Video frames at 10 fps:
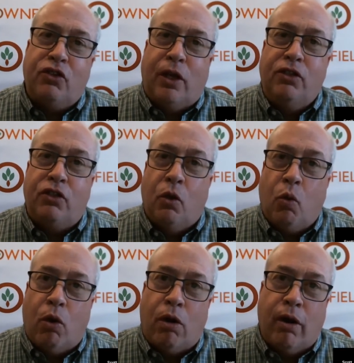So I still
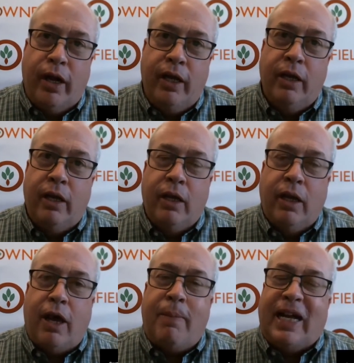worry
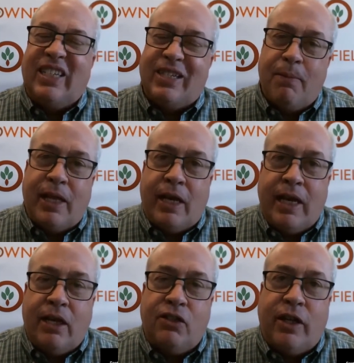about some of that
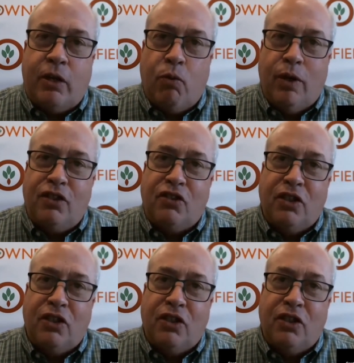downside risk